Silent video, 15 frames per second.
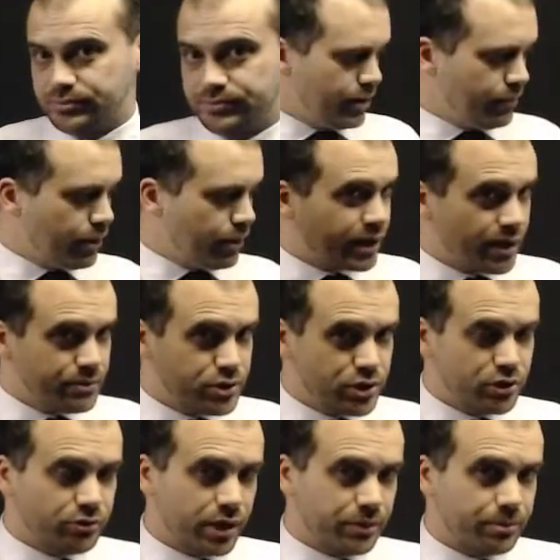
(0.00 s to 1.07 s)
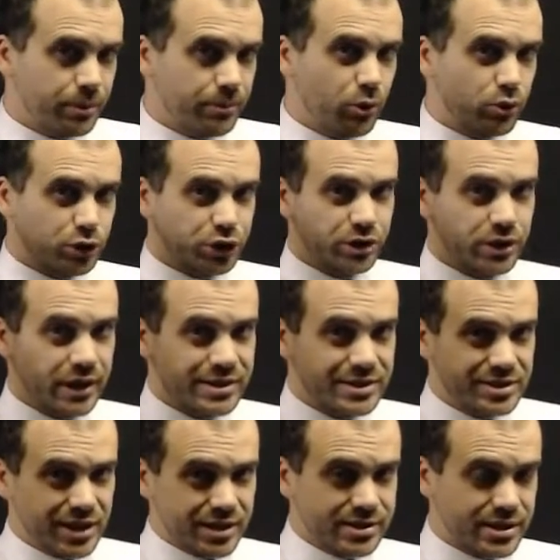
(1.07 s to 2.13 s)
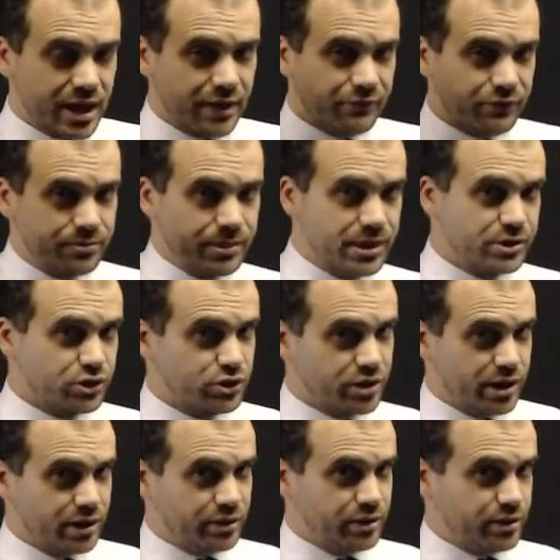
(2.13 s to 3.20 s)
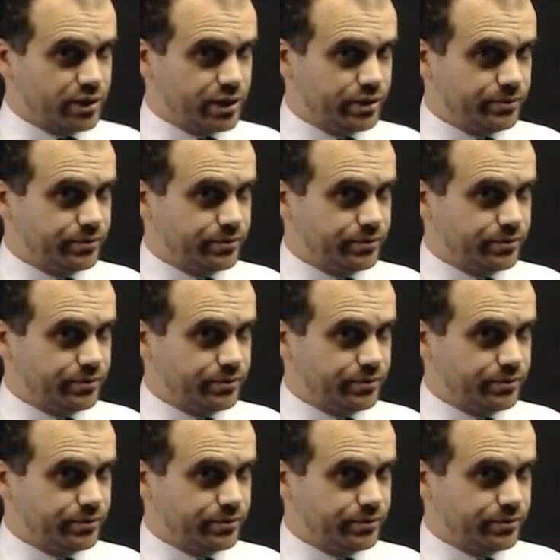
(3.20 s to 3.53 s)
But when it comes to direct proportion, it doesn't have to be a straight line.